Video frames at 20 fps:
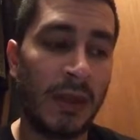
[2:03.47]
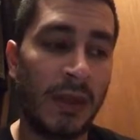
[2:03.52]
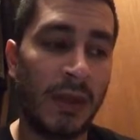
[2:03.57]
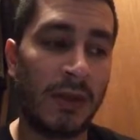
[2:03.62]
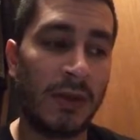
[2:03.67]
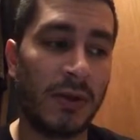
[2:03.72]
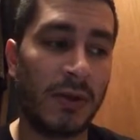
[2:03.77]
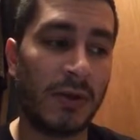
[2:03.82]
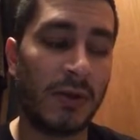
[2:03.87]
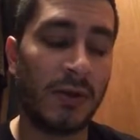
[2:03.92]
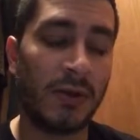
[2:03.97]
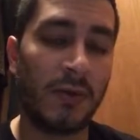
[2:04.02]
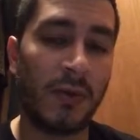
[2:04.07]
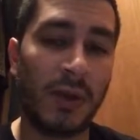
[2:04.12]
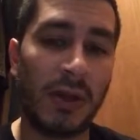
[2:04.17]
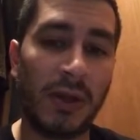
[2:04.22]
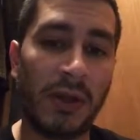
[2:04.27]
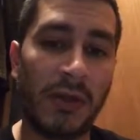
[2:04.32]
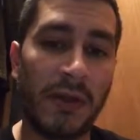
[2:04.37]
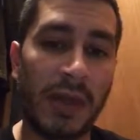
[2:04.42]
and your
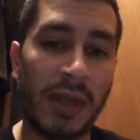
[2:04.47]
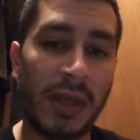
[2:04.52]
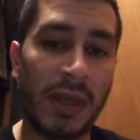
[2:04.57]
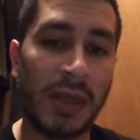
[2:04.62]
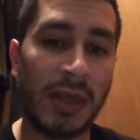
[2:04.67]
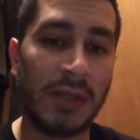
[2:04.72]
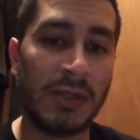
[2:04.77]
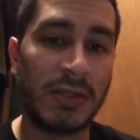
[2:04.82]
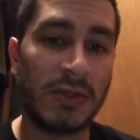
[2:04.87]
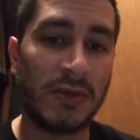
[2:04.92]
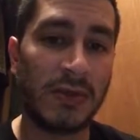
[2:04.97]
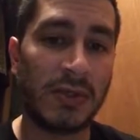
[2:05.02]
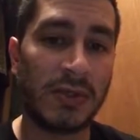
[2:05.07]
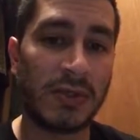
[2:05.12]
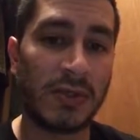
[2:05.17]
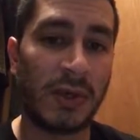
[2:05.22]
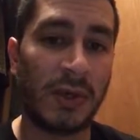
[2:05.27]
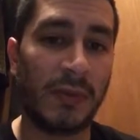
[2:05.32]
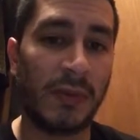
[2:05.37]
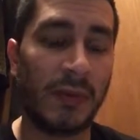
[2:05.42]
goodwill, and they can get you into
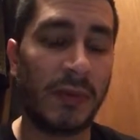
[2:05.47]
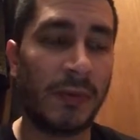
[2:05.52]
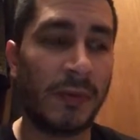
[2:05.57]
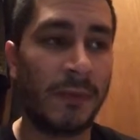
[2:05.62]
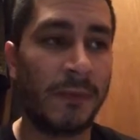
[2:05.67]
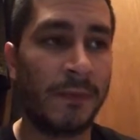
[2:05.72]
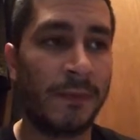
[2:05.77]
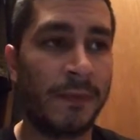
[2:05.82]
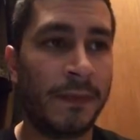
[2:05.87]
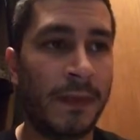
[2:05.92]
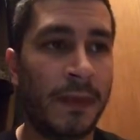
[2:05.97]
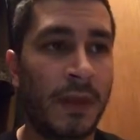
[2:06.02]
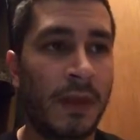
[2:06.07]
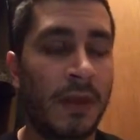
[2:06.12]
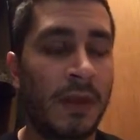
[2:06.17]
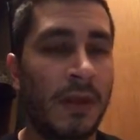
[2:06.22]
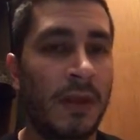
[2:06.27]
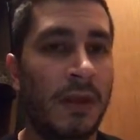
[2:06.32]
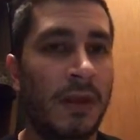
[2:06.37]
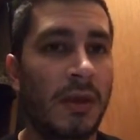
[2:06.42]
trouble.
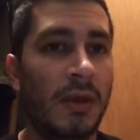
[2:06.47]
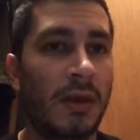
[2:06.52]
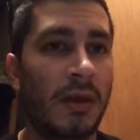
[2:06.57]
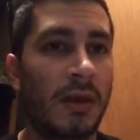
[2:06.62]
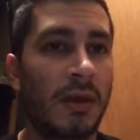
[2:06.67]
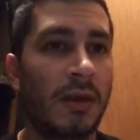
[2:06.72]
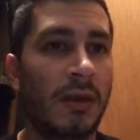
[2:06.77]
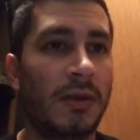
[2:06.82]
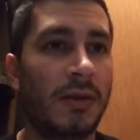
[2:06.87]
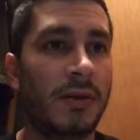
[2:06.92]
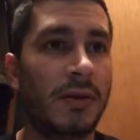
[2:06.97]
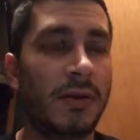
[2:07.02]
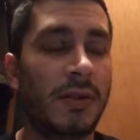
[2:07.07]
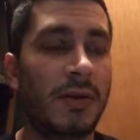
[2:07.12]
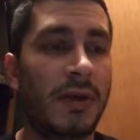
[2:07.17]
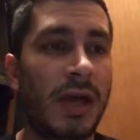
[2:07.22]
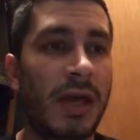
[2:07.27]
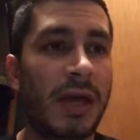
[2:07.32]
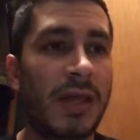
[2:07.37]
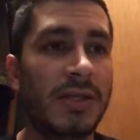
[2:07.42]
You
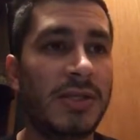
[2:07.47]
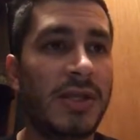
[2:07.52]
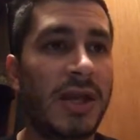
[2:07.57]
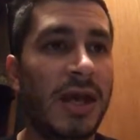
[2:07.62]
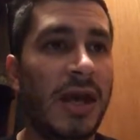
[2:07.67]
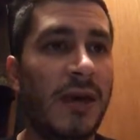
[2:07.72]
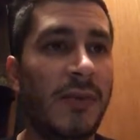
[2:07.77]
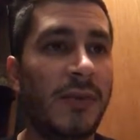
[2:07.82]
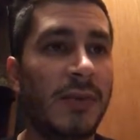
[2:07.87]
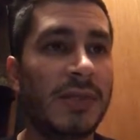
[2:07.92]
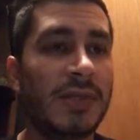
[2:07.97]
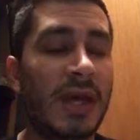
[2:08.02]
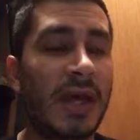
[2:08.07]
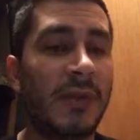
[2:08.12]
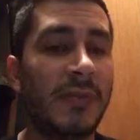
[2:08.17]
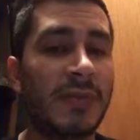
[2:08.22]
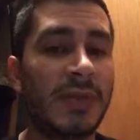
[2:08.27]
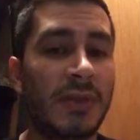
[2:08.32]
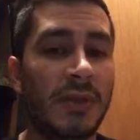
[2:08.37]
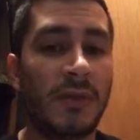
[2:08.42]
know, I had a job one
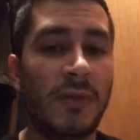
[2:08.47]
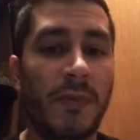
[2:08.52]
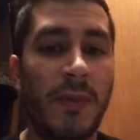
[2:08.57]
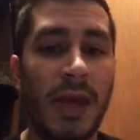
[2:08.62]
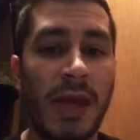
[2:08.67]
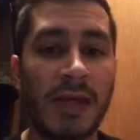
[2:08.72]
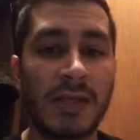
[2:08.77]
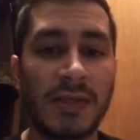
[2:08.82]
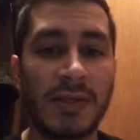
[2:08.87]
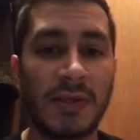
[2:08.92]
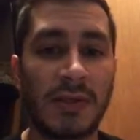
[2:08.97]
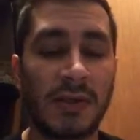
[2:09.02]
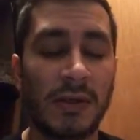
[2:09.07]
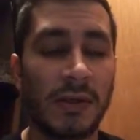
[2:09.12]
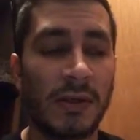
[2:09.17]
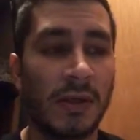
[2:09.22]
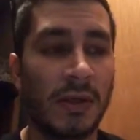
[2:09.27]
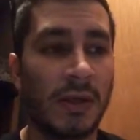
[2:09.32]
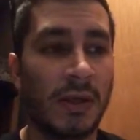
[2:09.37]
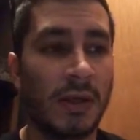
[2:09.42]
time as a youth pastor,
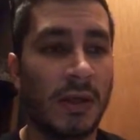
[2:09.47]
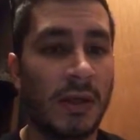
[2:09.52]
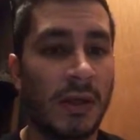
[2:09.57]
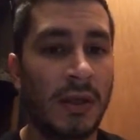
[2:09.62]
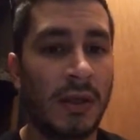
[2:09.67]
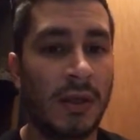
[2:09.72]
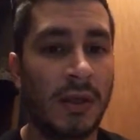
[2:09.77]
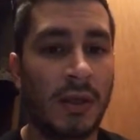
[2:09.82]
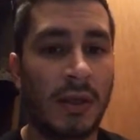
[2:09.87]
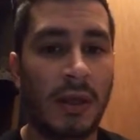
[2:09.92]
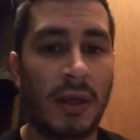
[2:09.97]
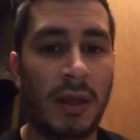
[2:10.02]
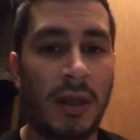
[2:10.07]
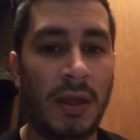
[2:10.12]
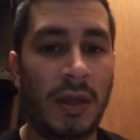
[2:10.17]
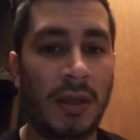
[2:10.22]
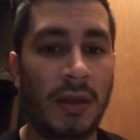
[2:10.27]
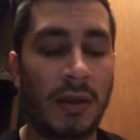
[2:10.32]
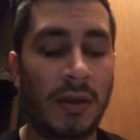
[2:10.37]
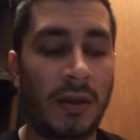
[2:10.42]

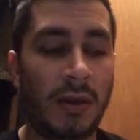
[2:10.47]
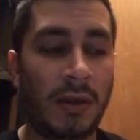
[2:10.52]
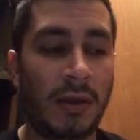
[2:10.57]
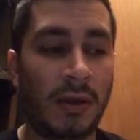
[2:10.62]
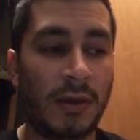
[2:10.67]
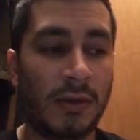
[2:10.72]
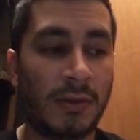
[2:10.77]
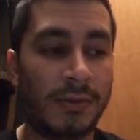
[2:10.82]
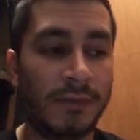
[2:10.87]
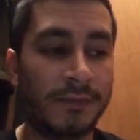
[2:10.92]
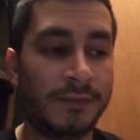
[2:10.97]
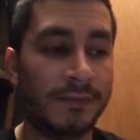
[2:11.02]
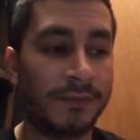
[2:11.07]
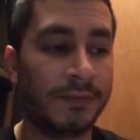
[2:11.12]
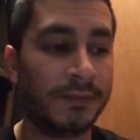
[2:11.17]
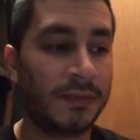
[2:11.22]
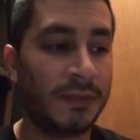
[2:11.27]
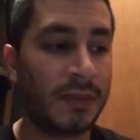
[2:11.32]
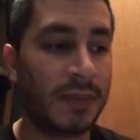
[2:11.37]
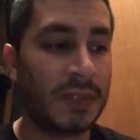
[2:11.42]
and
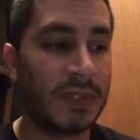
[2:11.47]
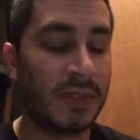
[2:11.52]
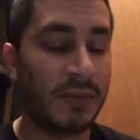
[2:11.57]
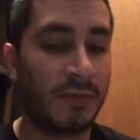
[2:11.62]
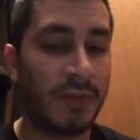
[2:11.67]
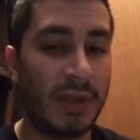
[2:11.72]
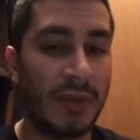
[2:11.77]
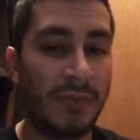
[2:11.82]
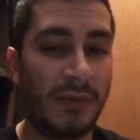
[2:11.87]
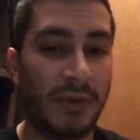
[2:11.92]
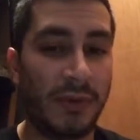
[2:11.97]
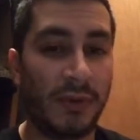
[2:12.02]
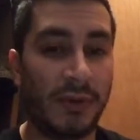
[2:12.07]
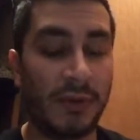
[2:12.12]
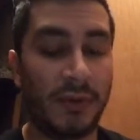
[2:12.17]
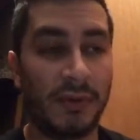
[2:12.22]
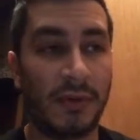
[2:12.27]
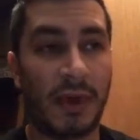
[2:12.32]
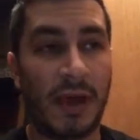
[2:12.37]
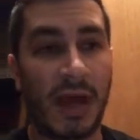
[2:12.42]
some
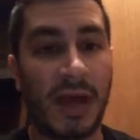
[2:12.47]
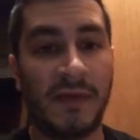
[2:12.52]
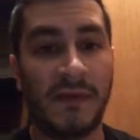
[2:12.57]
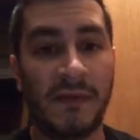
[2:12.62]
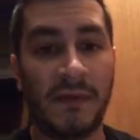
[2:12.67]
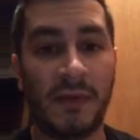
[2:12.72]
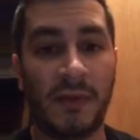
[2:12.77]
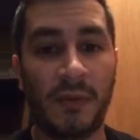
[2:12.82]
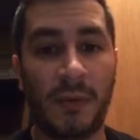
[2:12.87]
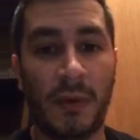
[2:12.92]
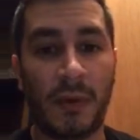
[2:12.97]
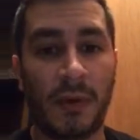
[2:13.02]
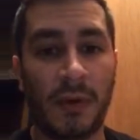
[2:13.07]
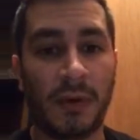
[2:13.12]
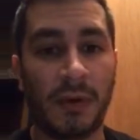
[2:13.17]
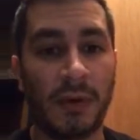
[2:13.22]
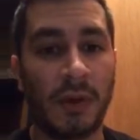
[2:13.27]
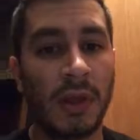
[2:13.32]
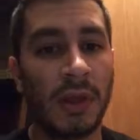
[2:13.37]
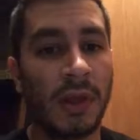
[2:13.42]
people, I feel,
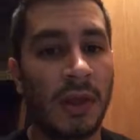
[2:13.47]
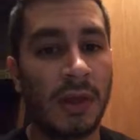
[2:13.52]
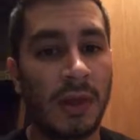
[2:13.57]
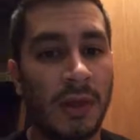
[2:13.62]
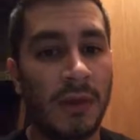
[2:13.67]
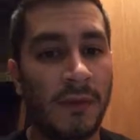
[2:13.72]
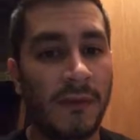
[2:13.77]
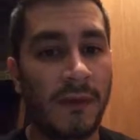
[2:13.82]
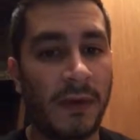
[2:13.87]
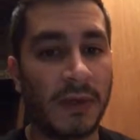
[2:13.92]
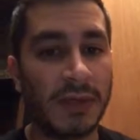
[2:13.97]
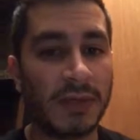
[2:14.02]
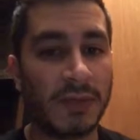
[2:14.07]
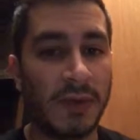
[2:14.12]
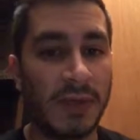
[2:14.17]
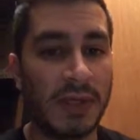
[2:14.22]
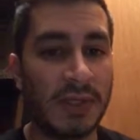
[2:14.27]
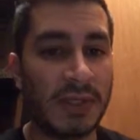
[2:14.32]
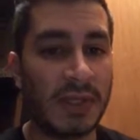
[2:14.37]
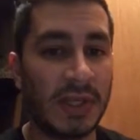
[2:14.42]
bore false
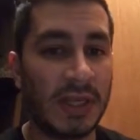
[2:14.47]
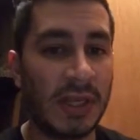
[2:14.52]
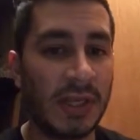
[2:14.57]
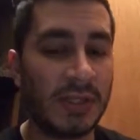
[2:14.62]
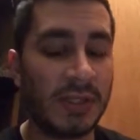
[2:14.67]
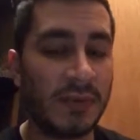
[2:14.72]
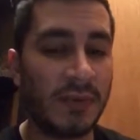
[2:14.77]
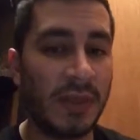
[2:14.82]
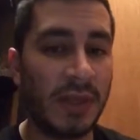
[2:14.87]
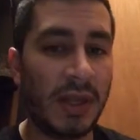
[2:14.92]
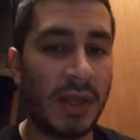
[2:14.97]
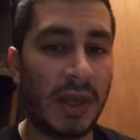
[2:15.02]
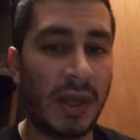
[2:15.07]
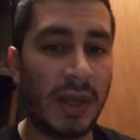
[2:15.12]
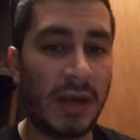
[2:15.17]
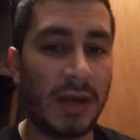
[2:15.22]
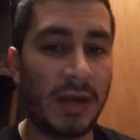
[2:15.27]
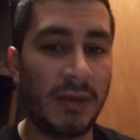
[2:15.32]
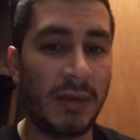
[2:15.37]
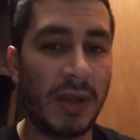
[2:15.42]
witness against me, and I
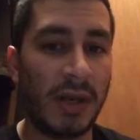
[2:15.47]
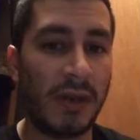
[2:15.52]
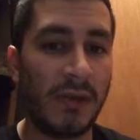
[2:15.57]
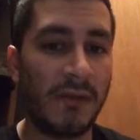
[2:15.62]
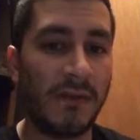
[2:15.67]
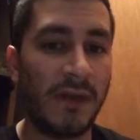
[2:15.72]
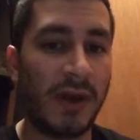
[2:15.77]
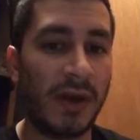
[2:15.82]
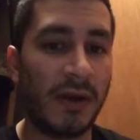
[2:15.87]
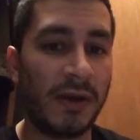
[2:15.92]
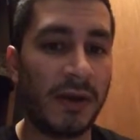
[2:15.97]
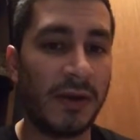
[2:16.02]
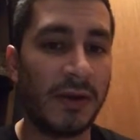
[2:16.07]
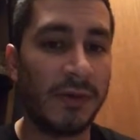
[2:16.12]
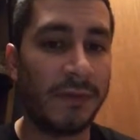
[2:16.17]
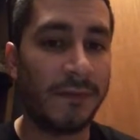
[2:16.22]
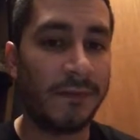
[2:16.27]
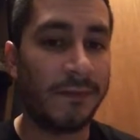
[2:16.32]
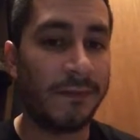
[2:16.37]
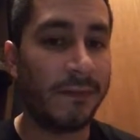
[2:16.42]
ended up getting fired.
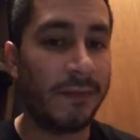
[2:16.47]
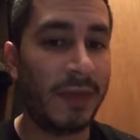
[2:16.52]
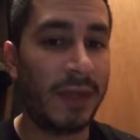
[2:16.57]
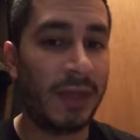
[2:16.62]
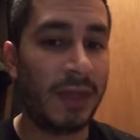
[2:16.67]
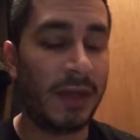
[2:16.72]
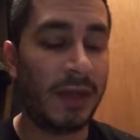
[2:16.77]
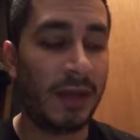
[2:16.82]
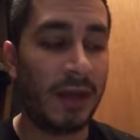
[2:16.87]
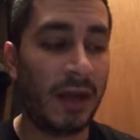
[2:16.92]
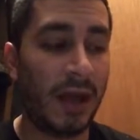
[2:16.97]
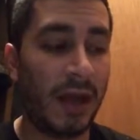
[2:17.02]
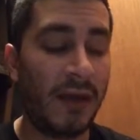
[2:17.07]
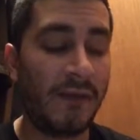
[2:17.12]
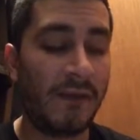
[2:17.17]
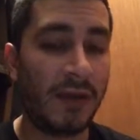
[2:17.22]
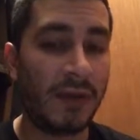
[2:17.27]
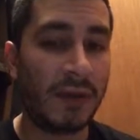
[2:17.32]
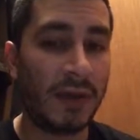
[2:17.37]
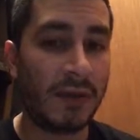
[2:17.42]
And I
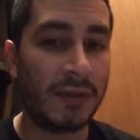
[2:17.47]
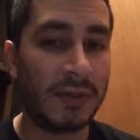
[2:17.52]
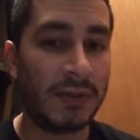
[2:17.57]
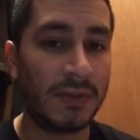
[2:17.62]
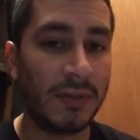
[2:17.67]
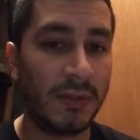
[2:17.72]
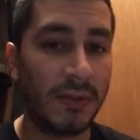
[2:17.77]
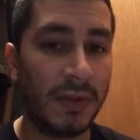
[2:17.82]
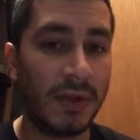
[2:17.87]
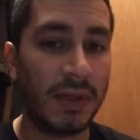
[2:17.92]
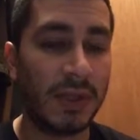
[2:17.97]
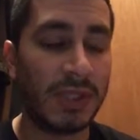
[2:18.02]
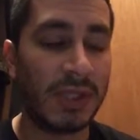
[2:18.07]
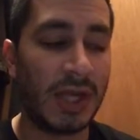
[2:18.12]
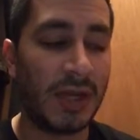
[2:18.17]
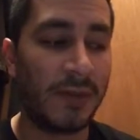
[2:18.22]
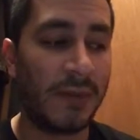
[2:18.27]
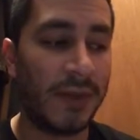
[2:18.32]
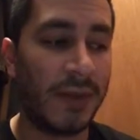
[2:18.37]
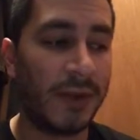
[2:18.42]
felt I was doing a pretty good
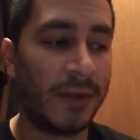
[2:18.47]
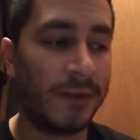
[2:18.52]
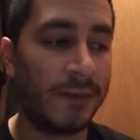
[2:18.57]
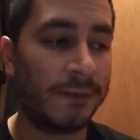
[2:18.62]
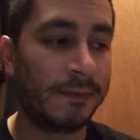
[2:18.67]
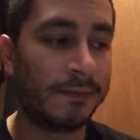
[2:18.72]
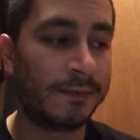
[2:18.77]
job there.